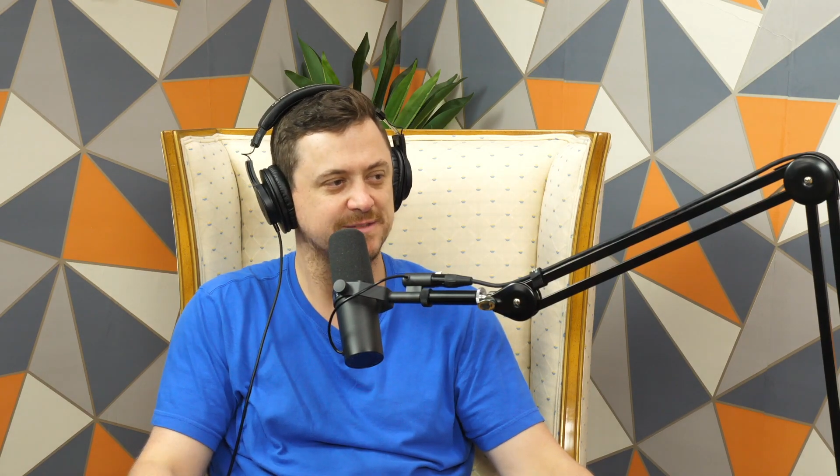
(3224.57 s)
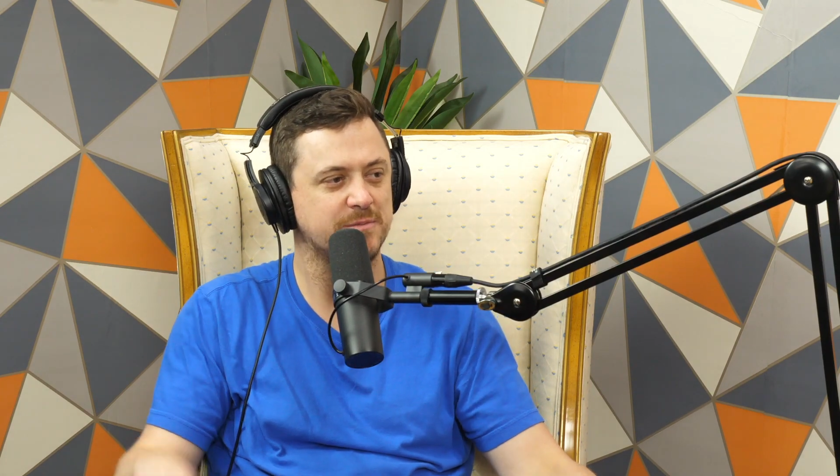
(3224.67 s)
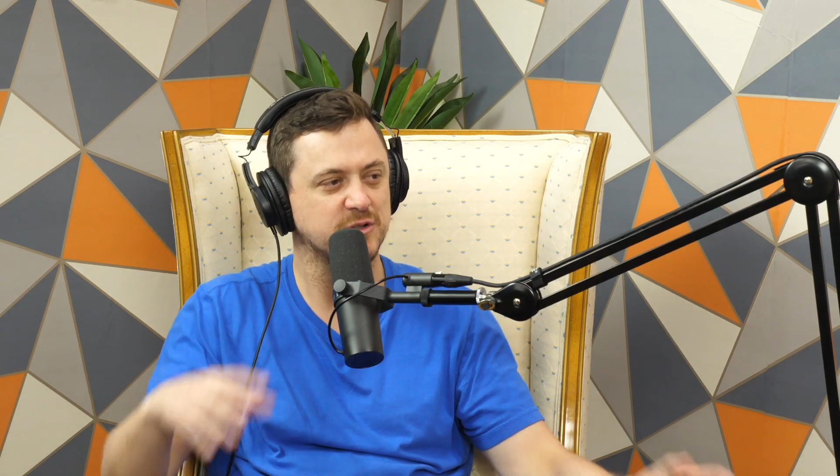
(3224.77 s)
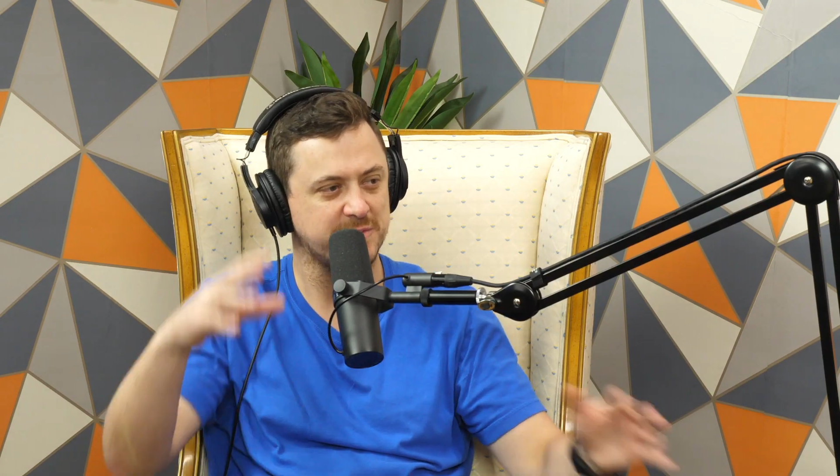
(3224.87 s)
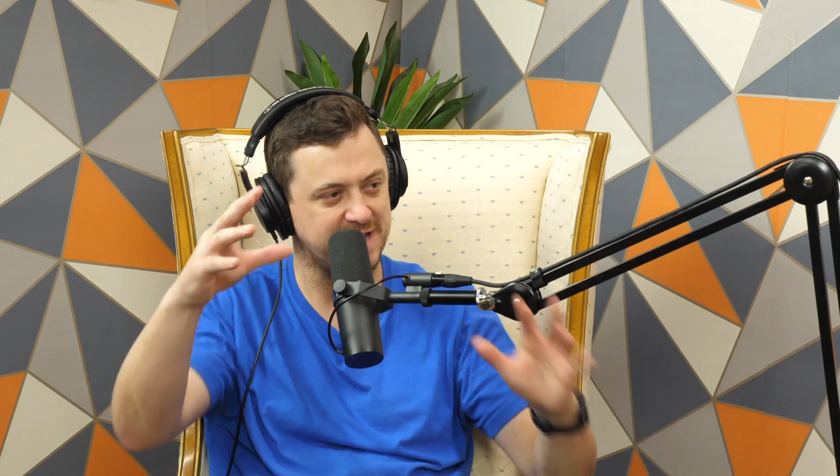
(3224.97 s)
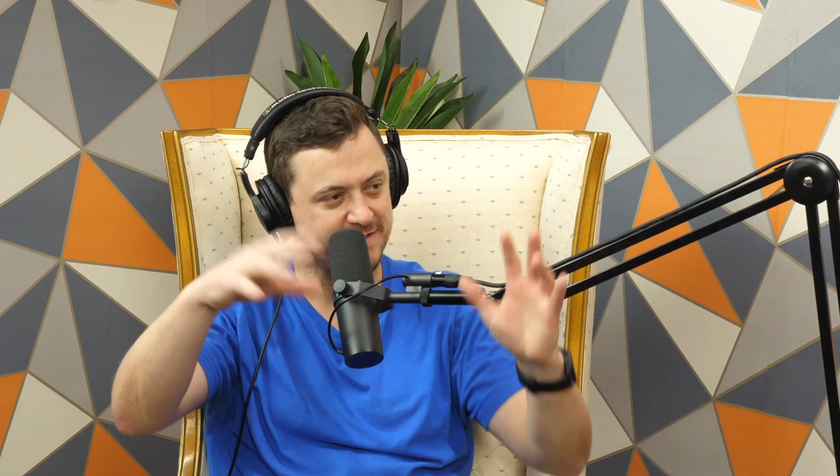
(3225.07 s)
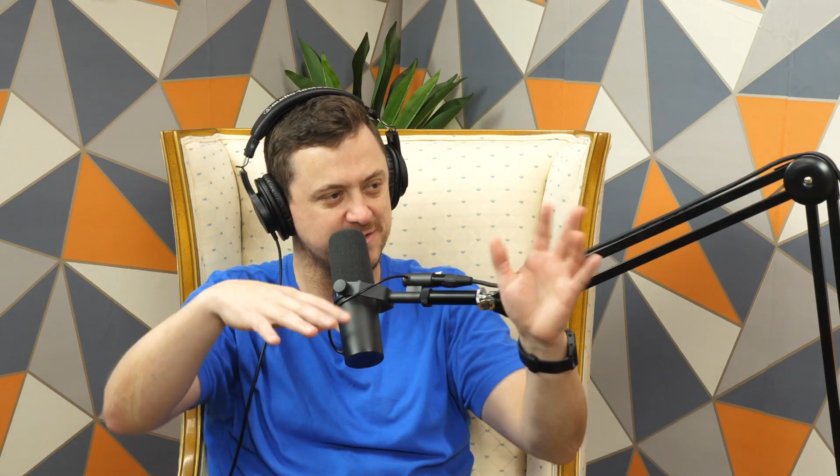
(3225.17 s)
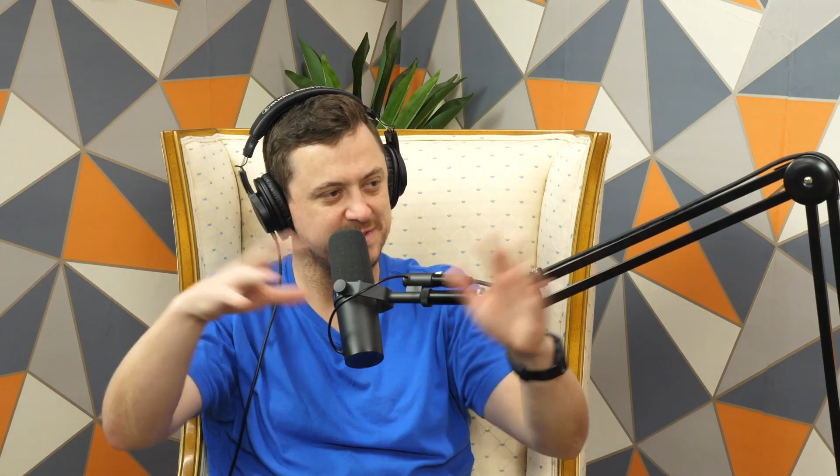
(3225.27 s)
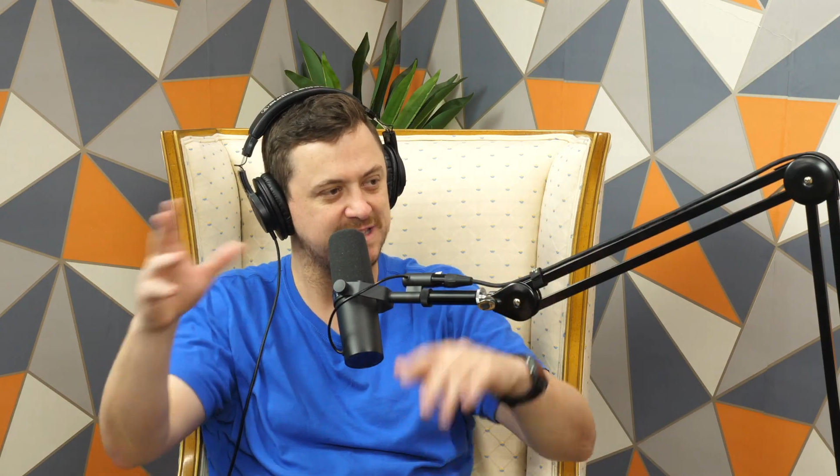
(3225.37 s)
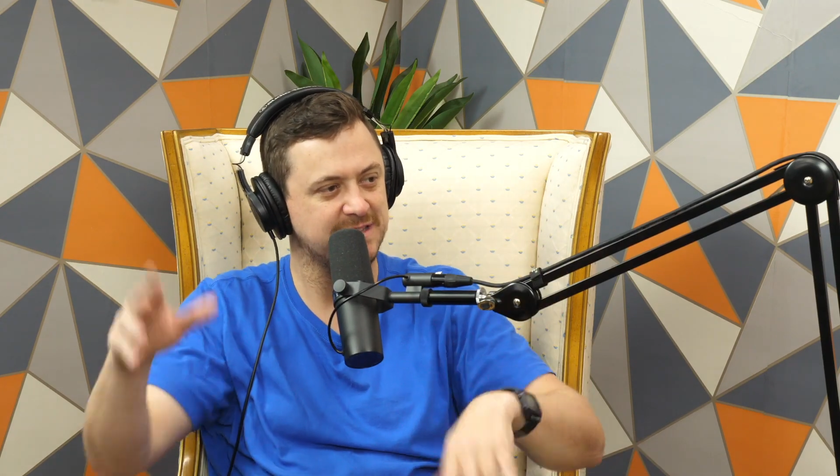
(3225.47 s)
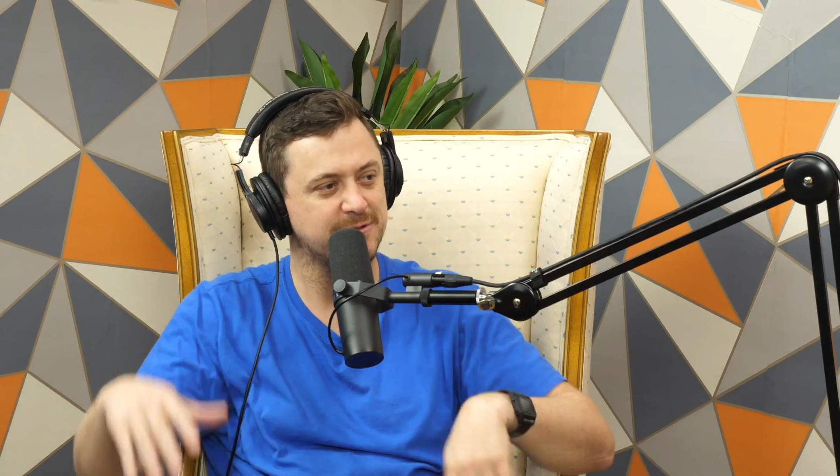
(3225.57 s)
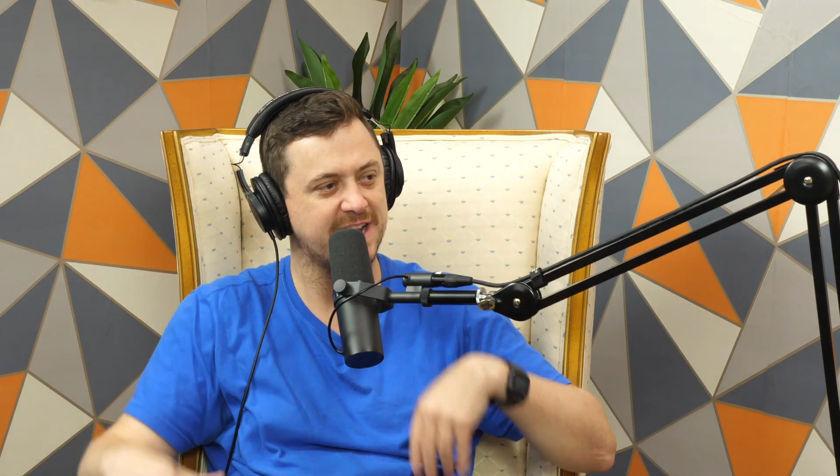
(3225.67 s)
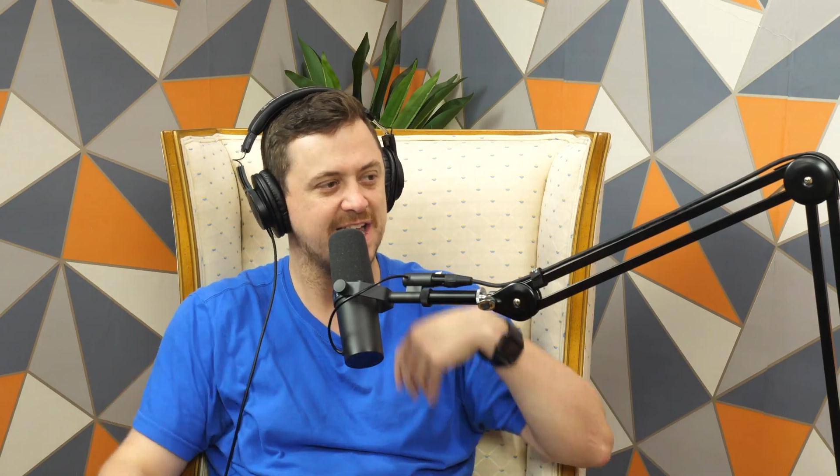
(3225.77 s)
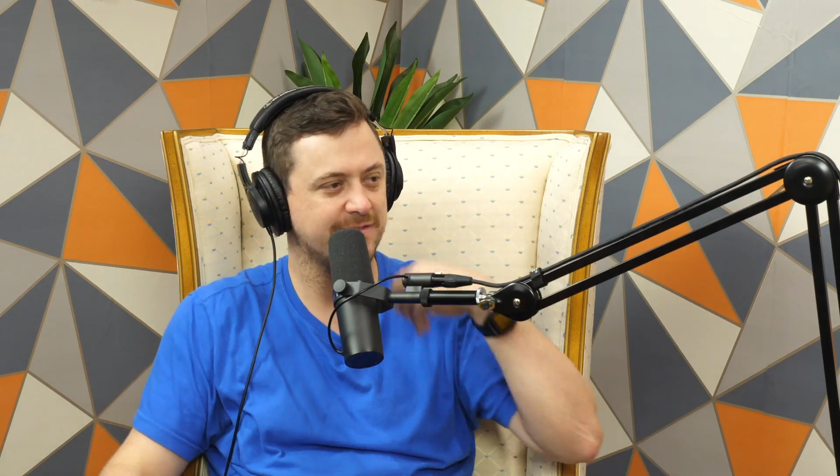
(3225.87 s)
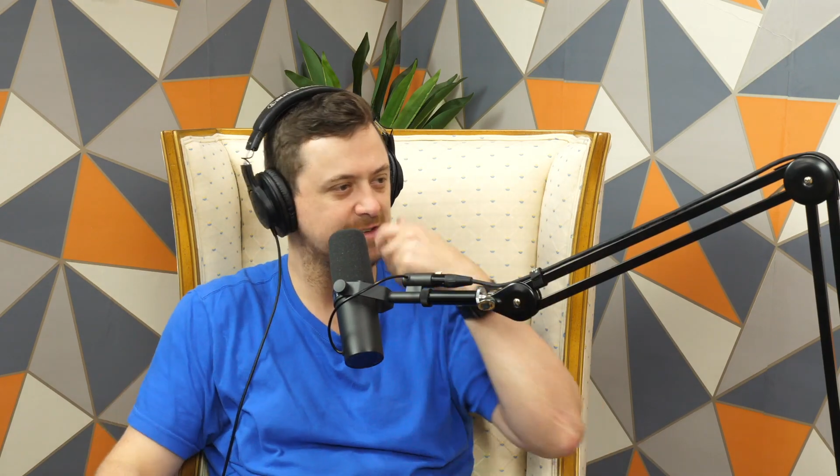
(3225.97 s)
and most people have them in
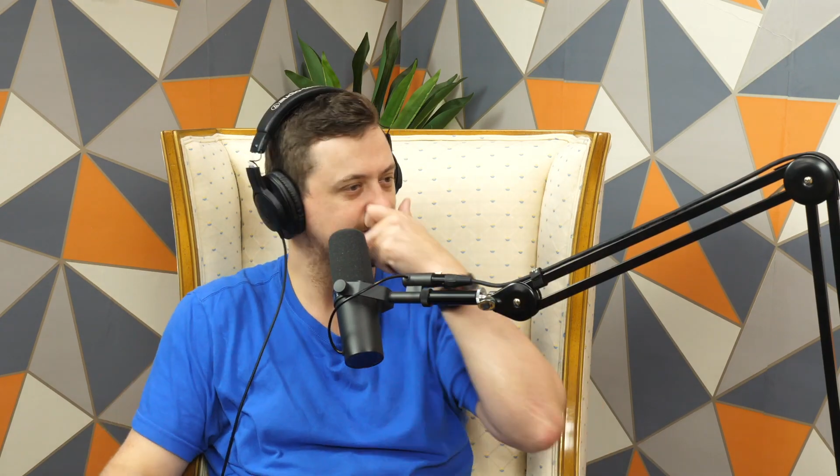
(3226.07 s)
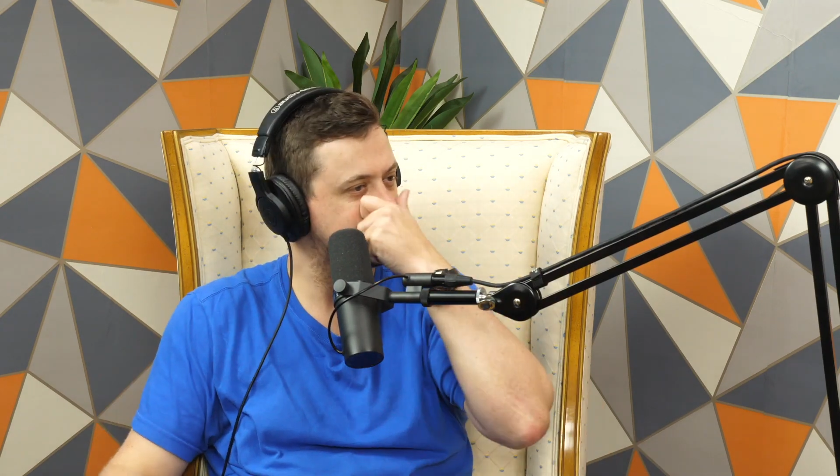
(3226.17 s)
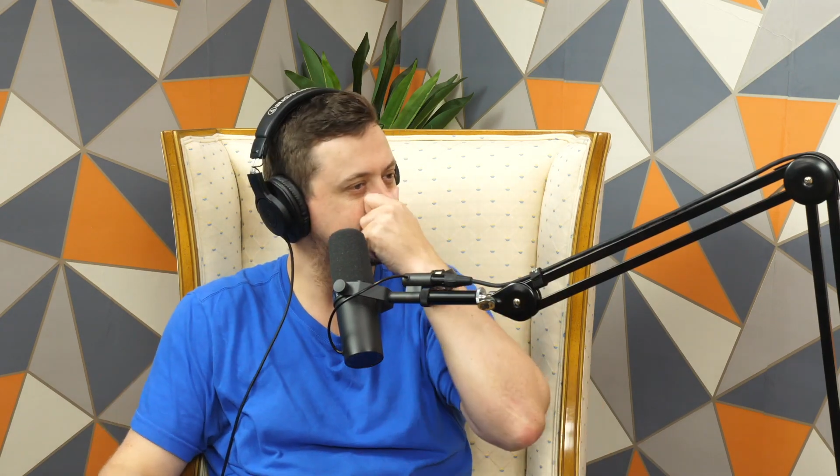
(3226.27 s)
whatever.